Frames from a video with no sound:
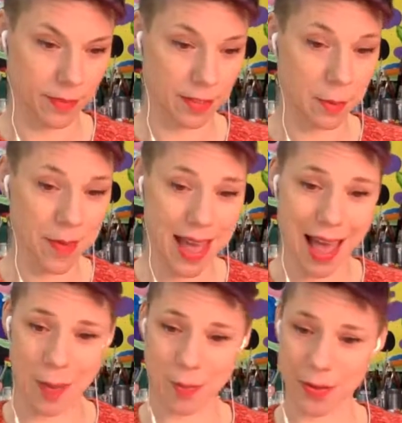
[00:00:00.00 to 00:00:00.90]
It's a
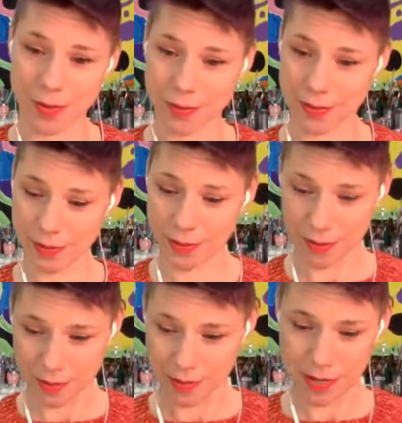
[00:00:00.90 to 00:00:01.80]
map,
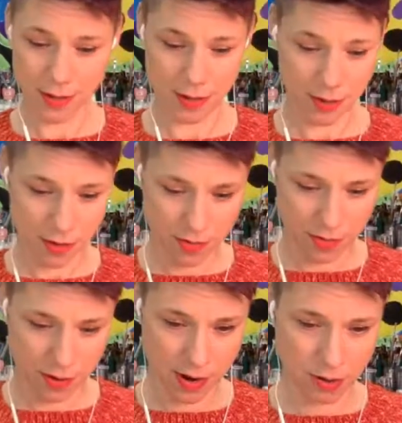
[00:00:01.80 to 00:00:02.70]
but it's
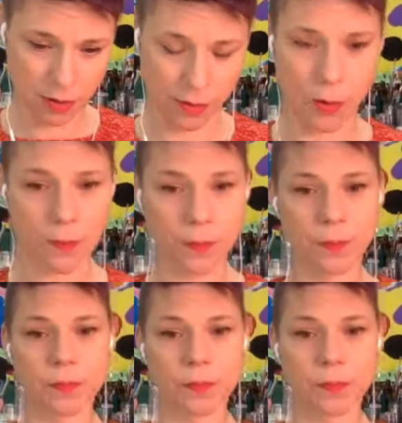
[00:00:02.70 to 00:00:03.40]
so colorful.